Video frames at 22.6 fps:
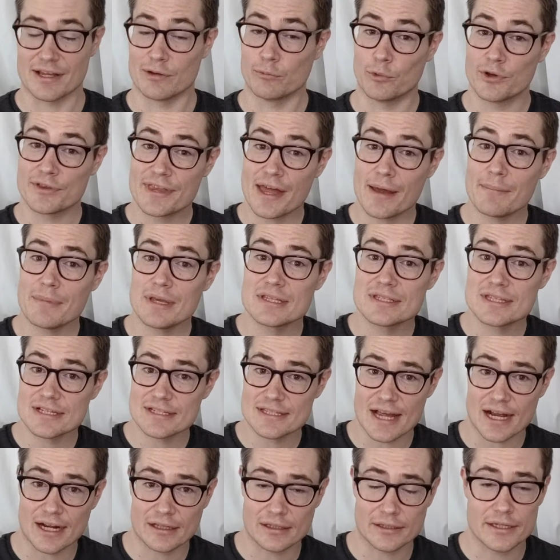And what that means
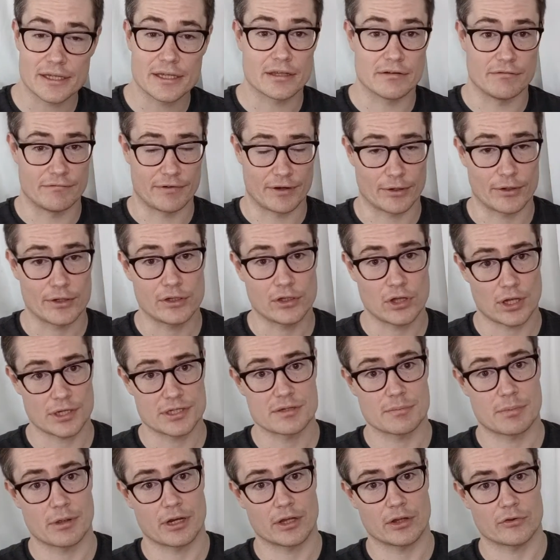exactly can vary a lot
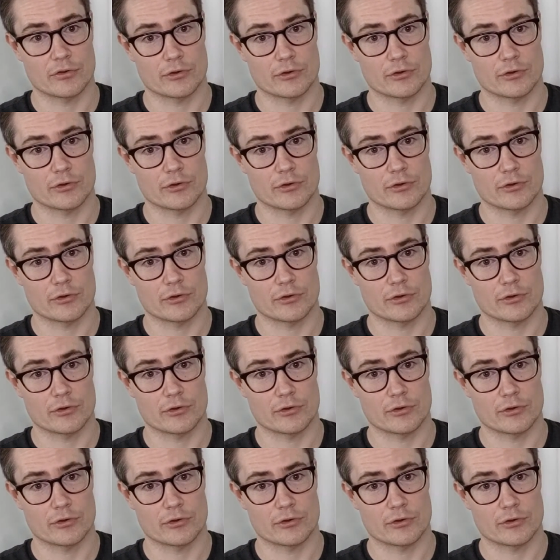depending